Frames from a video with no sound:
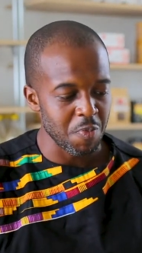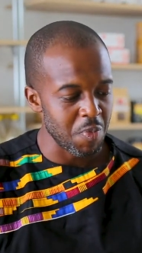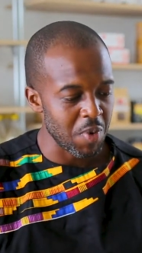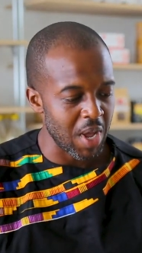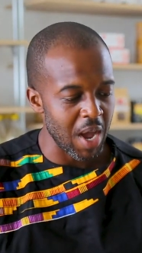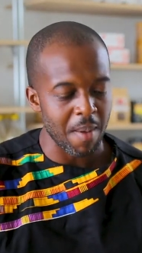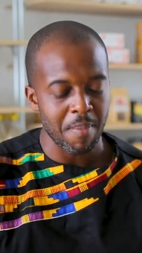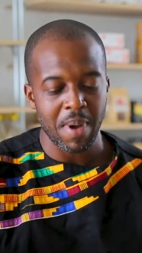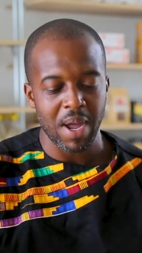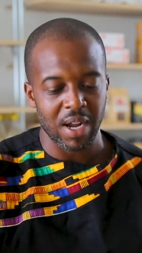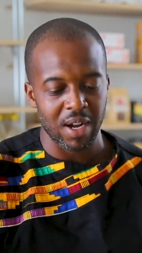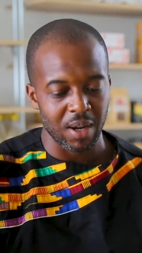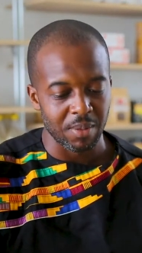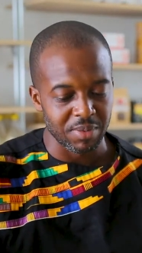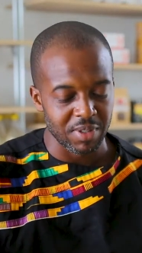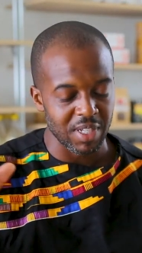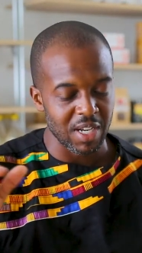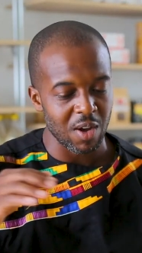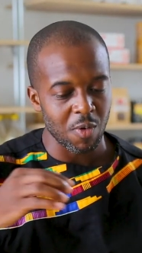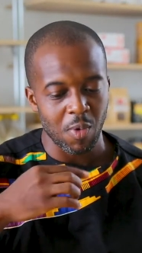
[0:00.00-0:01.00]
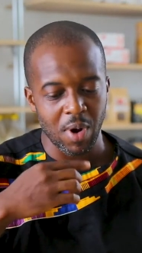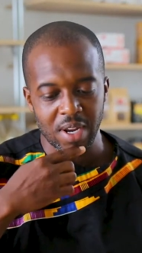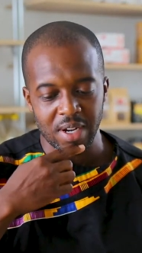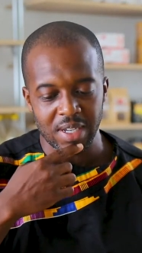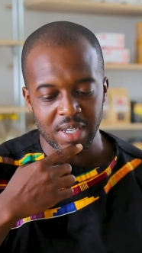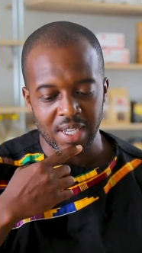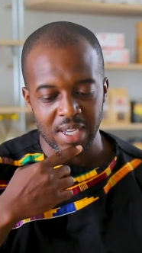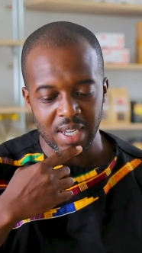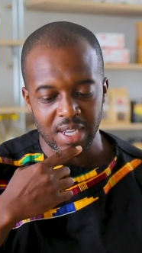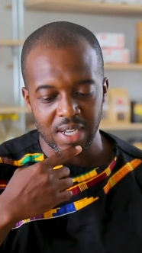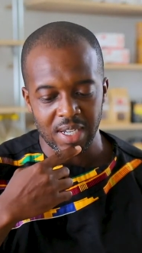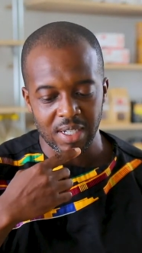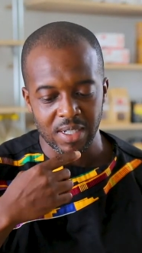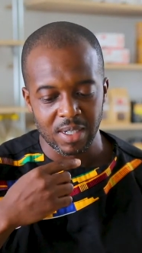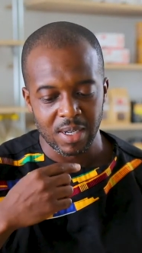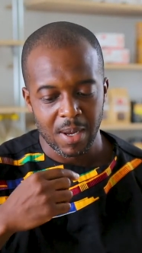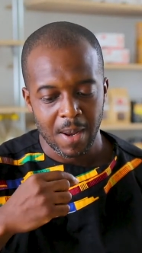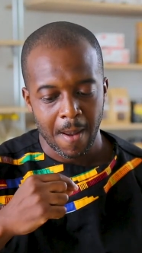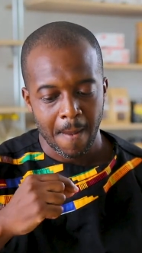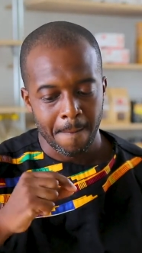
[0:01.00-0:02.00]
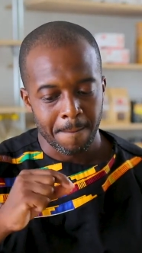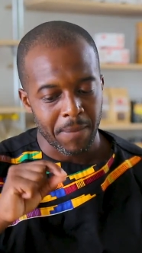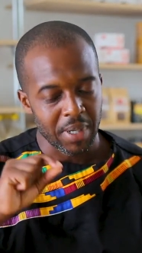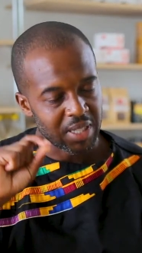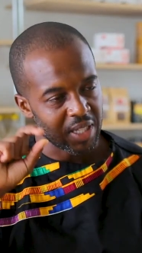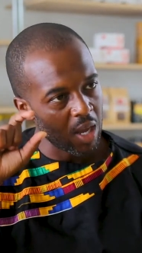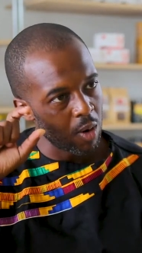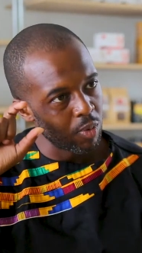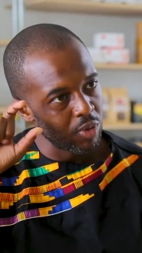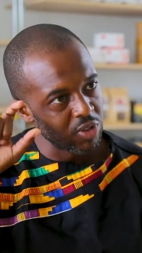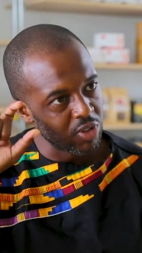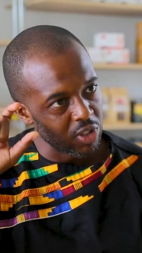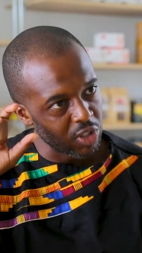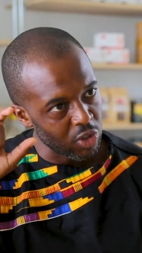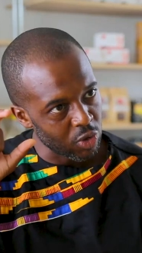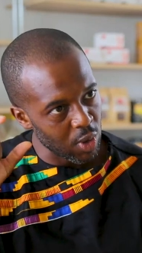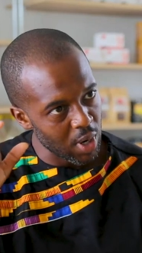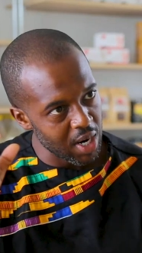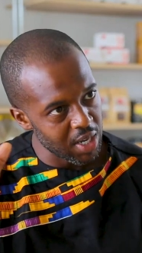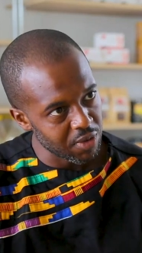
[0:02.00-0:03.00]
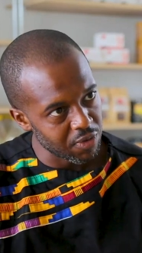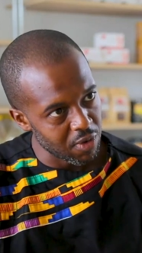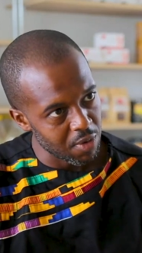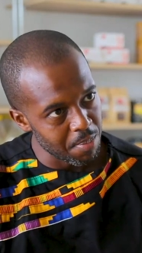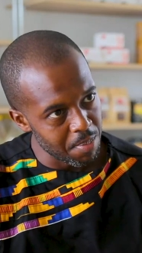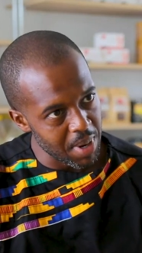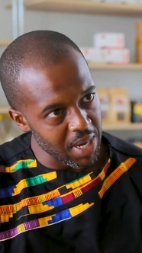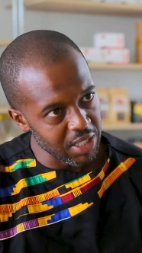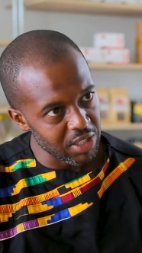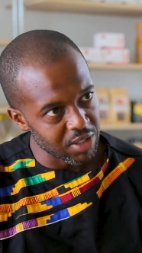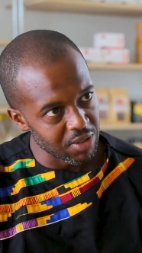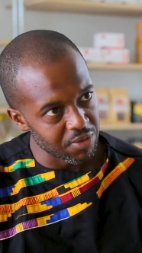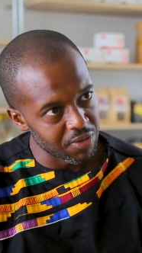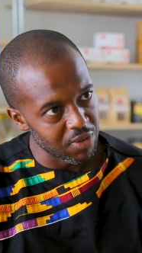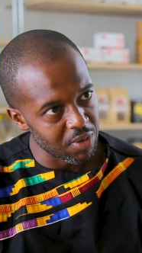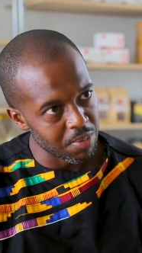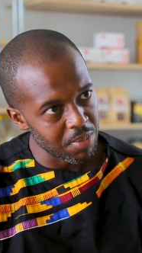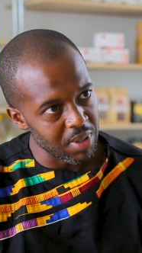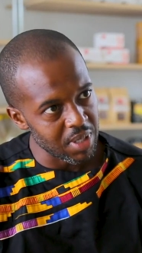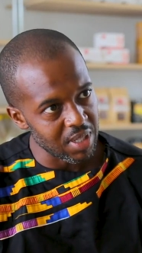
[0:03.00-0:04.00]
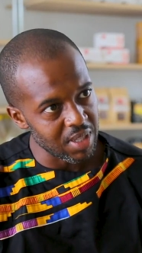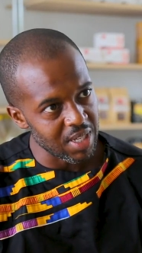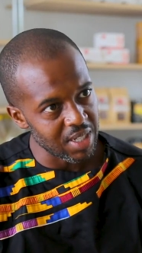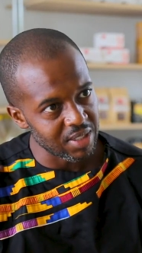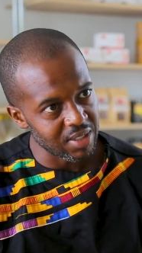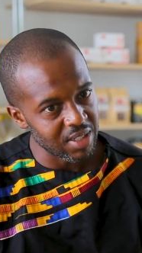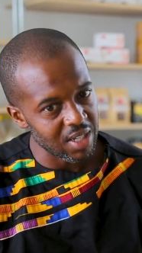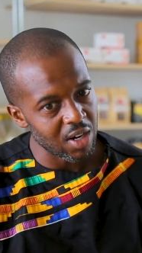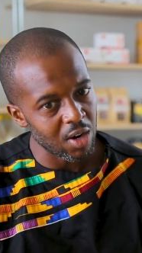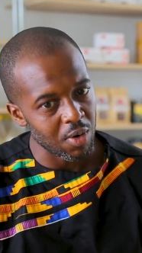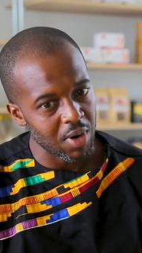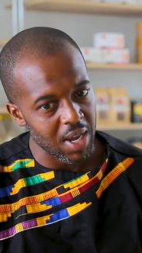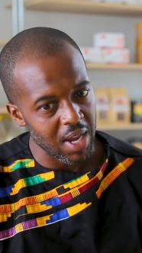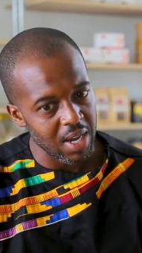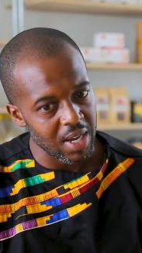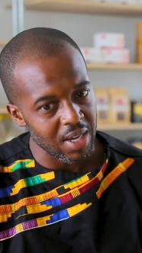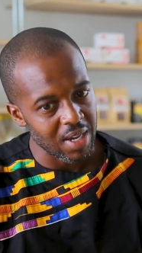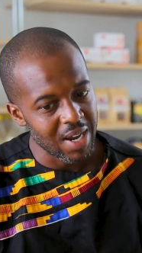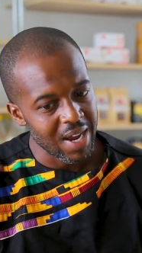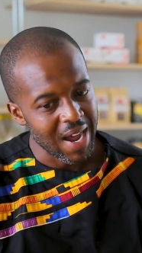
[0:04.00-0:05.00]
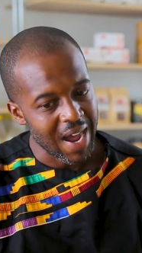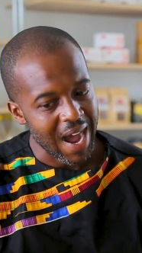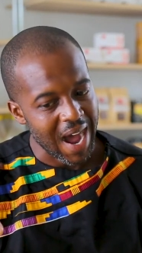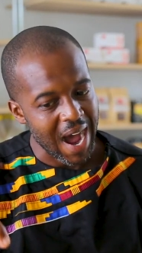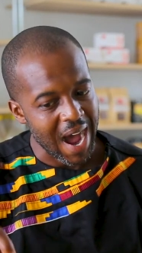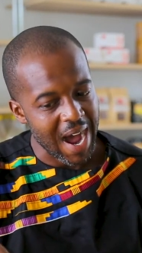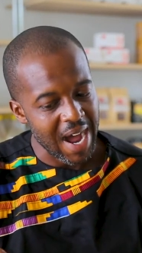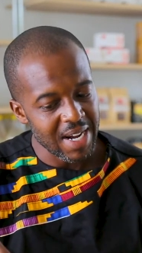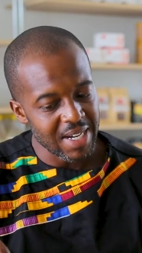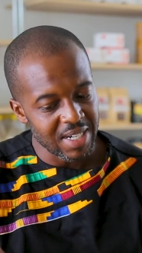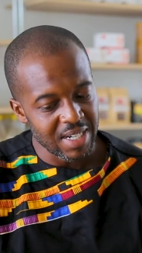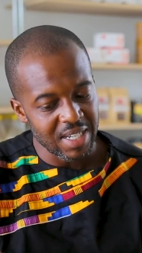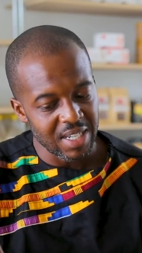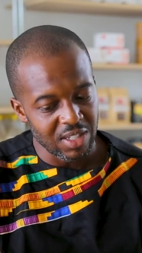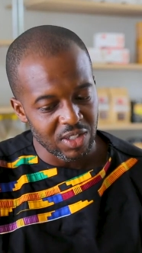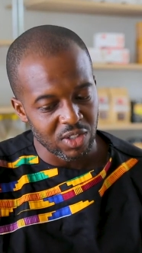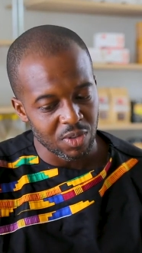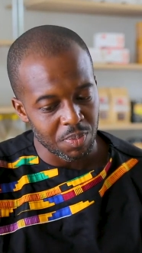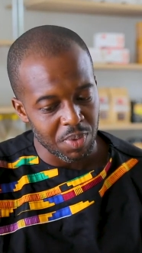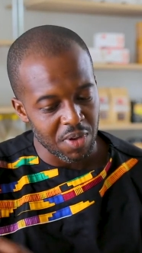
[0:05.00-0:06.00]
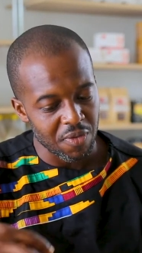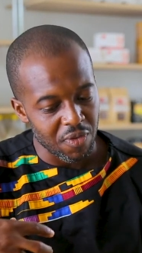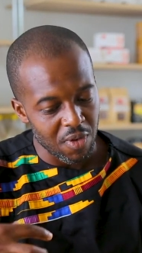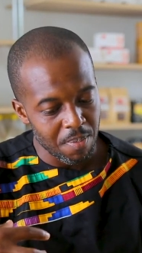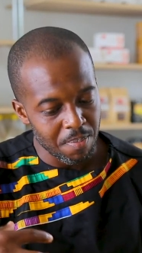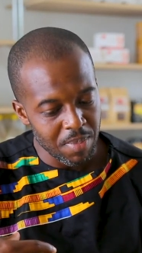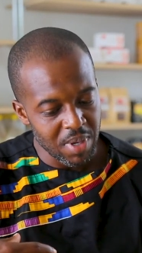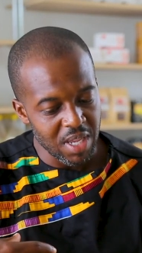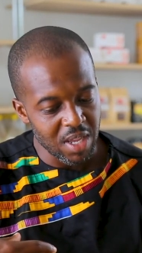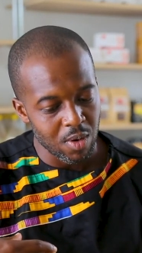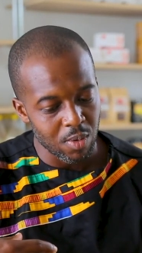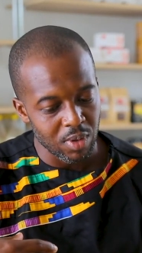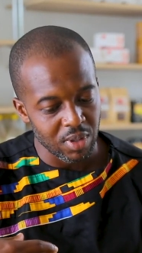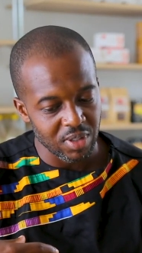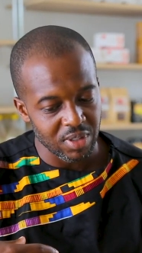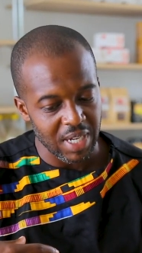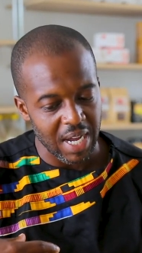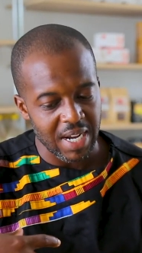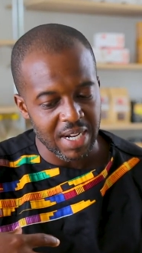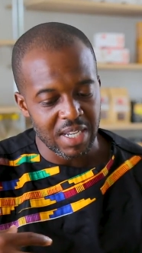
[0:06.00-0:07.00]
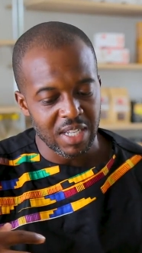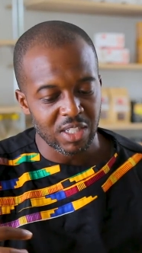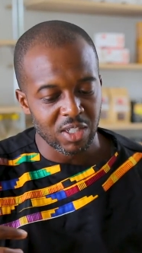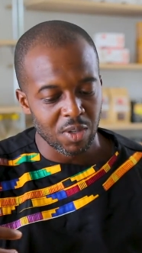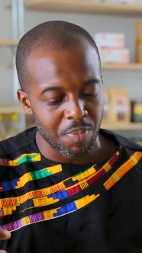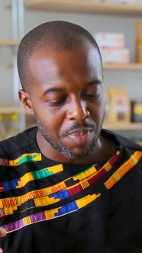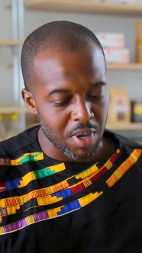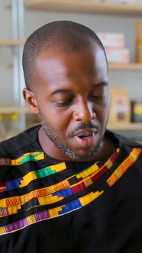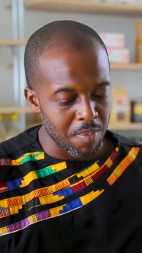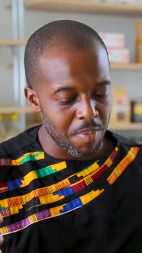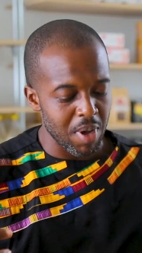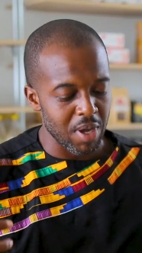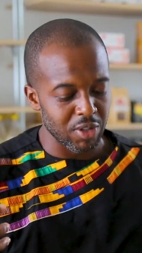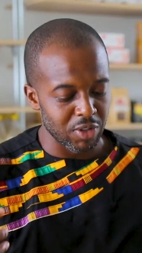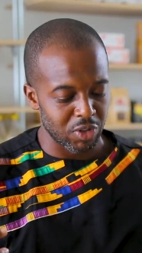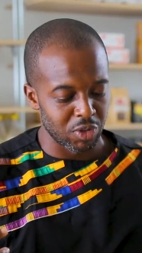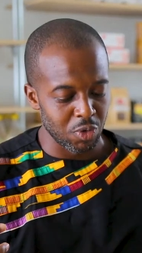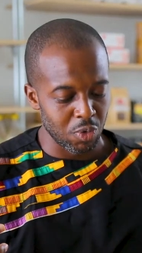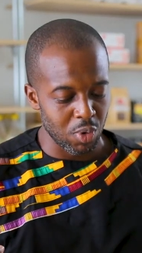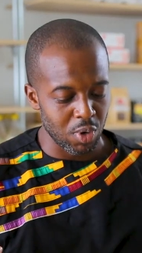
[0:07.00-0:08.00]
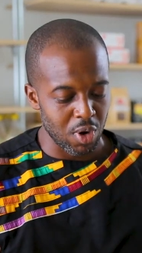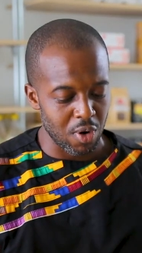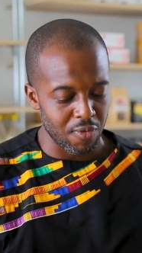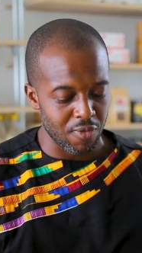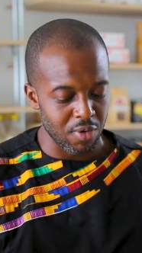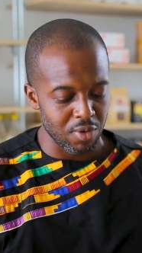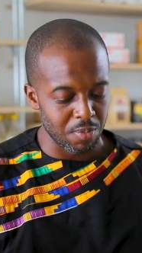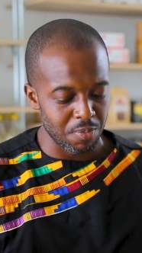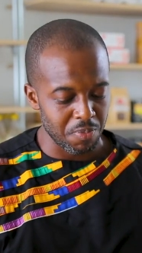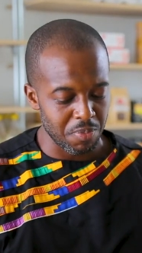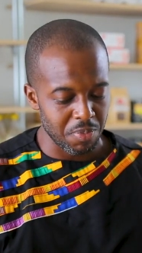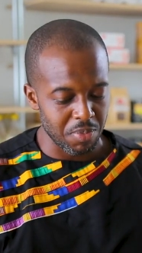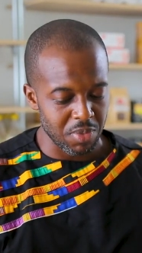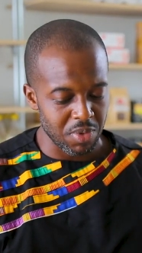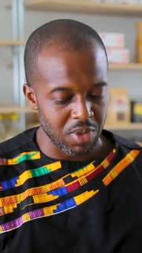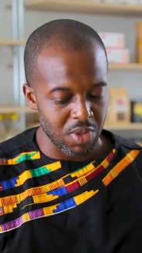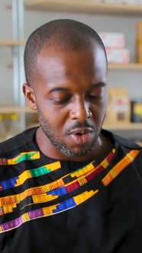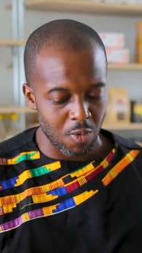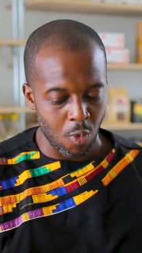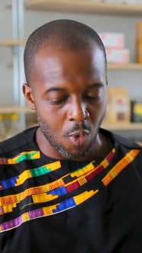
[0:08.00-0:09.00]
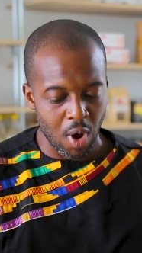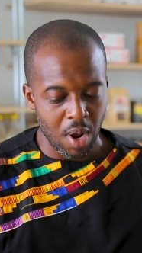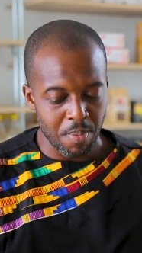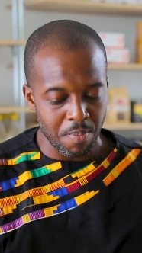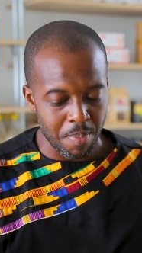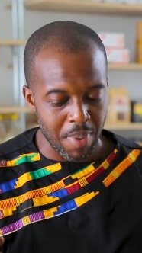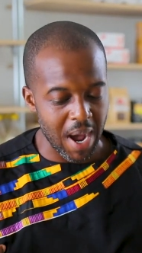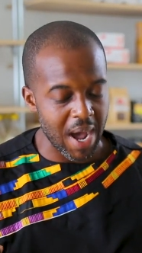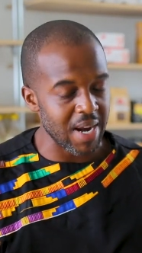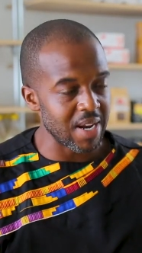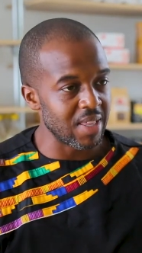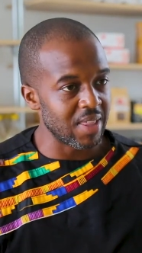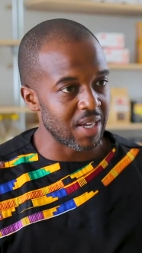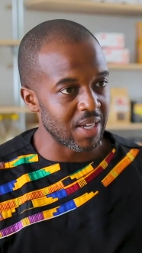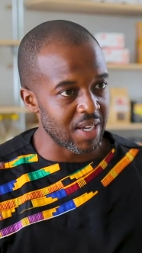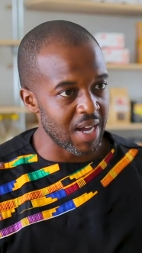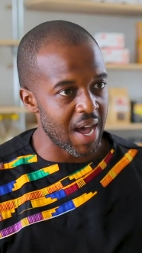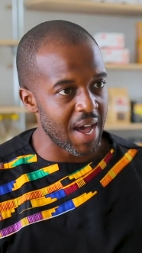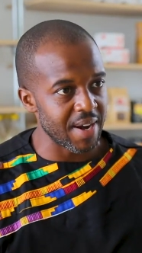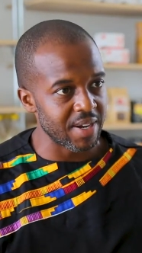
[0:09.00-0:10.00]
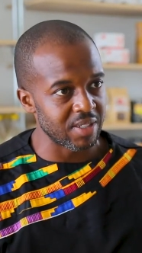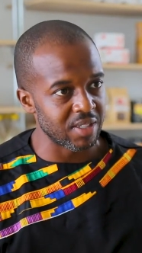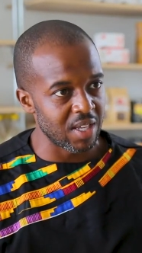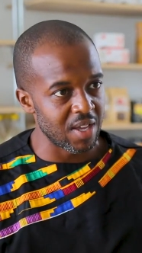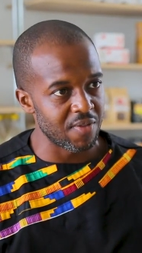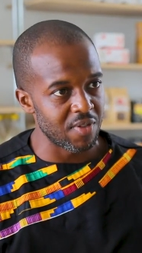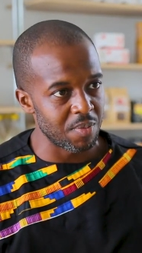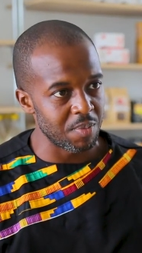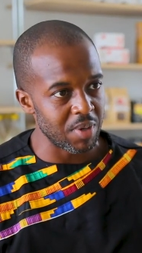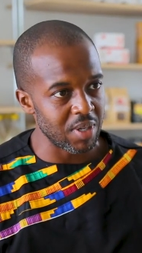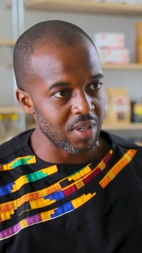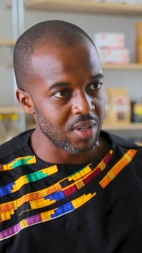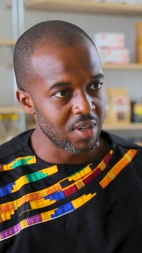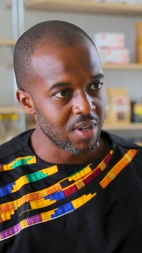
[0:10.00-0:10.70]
got back up to that weight again, but that was the transformation for me that said, okay, I need to be, for me, it was, I need to be a better steward of a, the one body that God has given me.